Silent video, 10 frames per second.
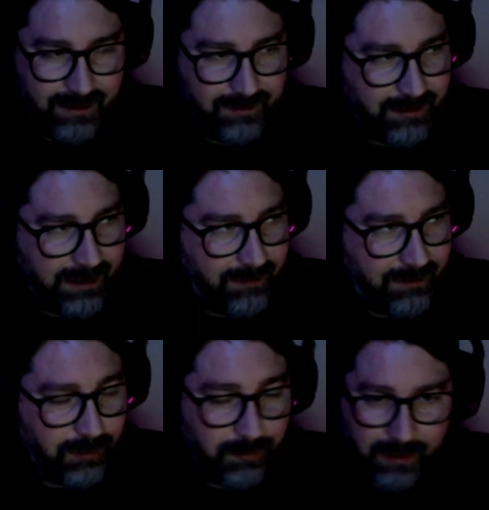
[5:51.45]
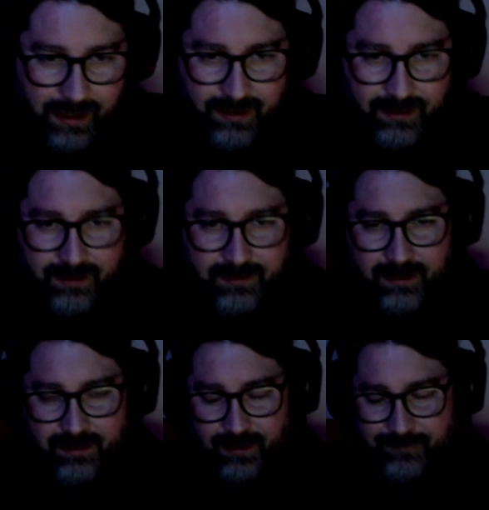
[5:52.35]
like, well, right. And
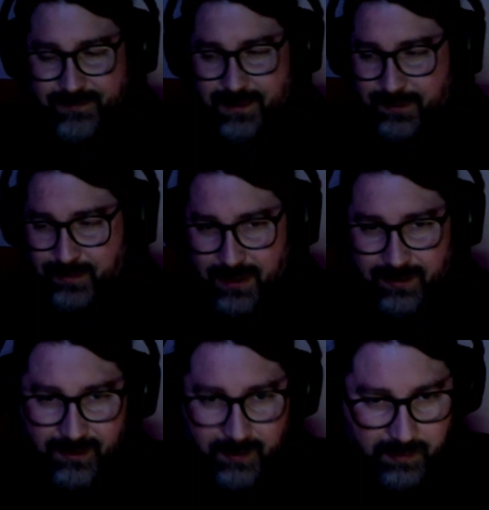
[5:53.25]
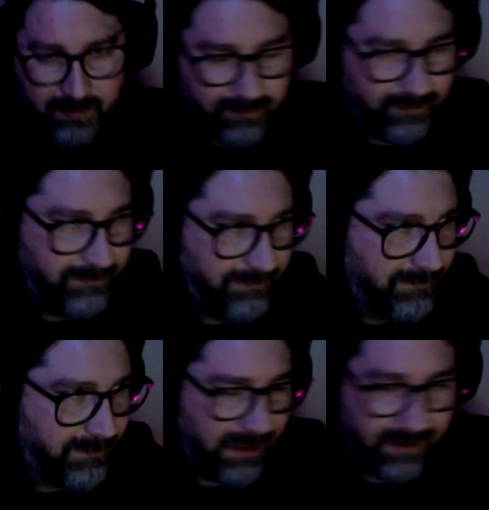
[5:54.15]
like I've thought about him,
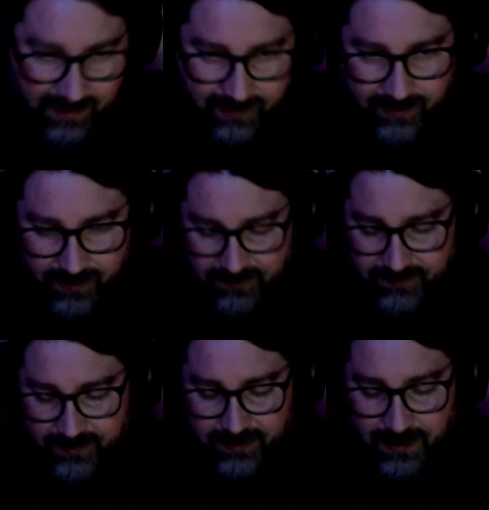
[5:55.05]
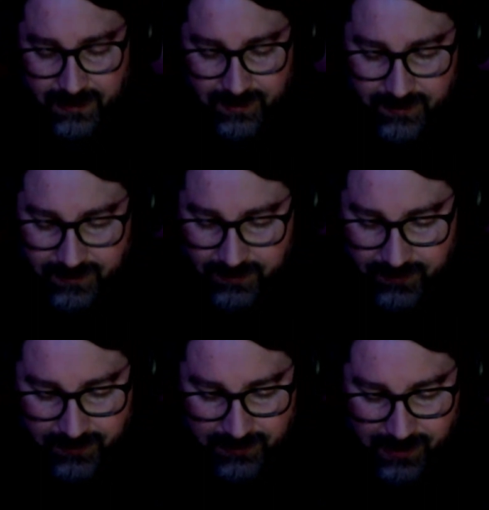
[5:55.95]
hit that character
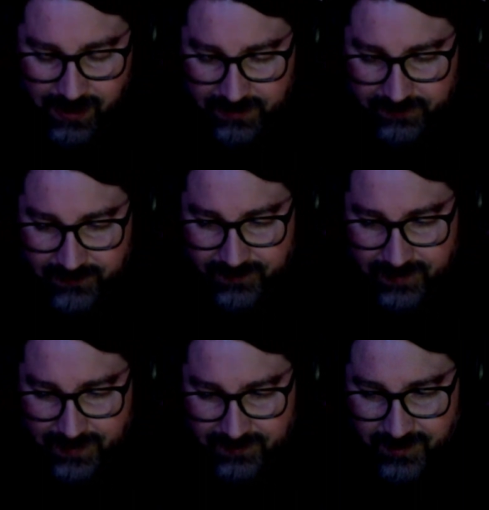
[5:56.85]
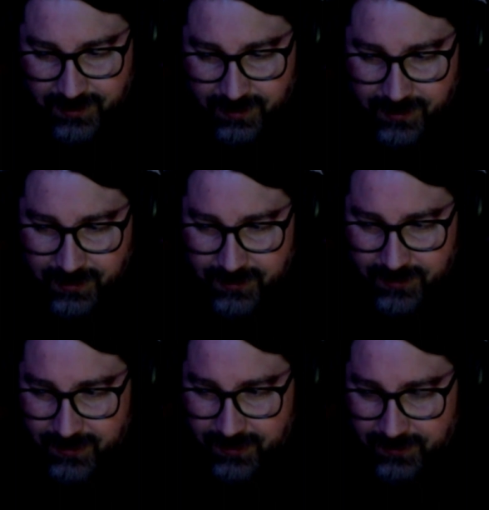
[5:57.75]
a lot since last night. And
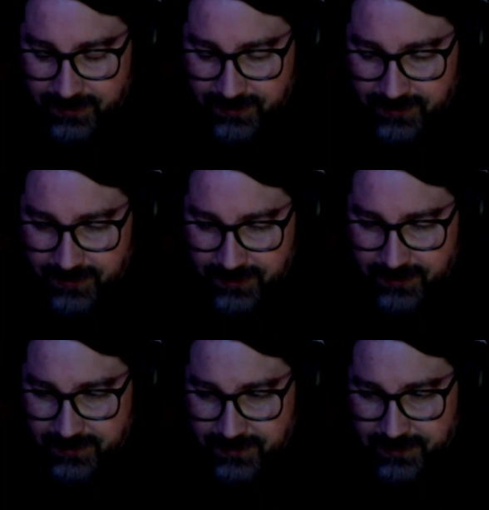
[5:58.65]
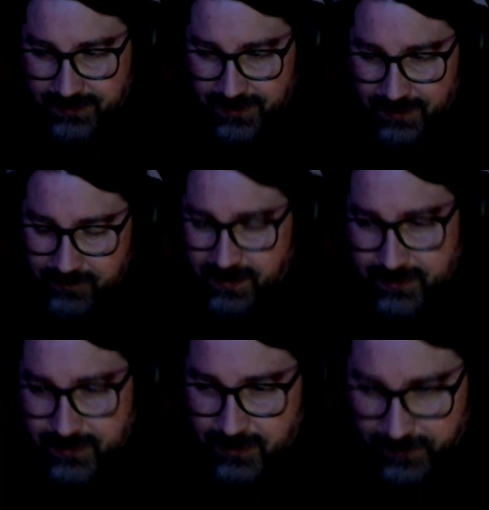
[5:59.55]
the thing that I'm kind
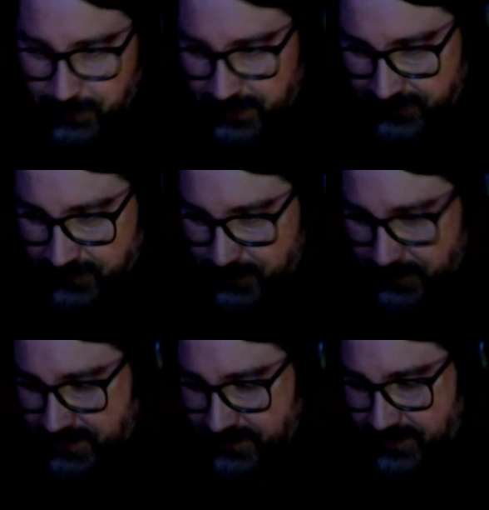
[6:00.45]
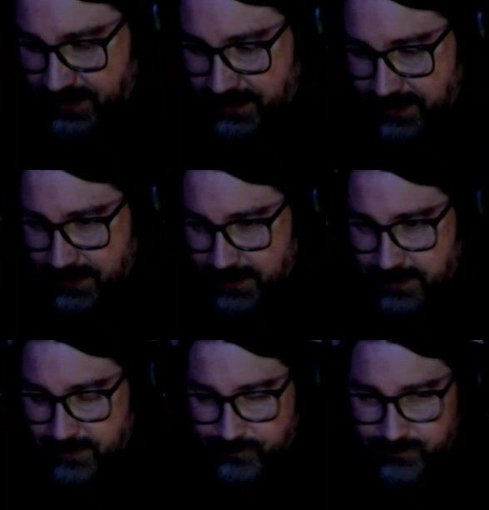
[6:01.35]
of coming away from it with is like
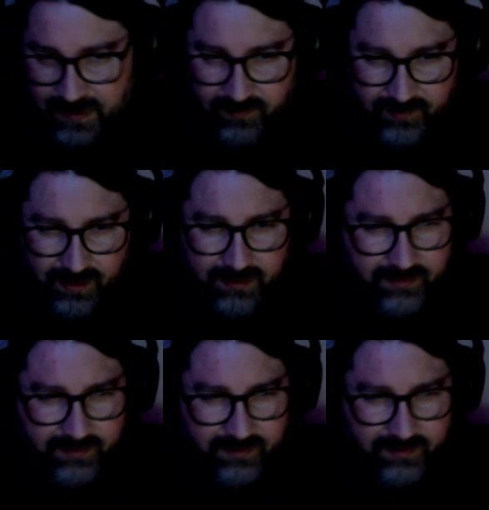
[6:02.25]
he's kind of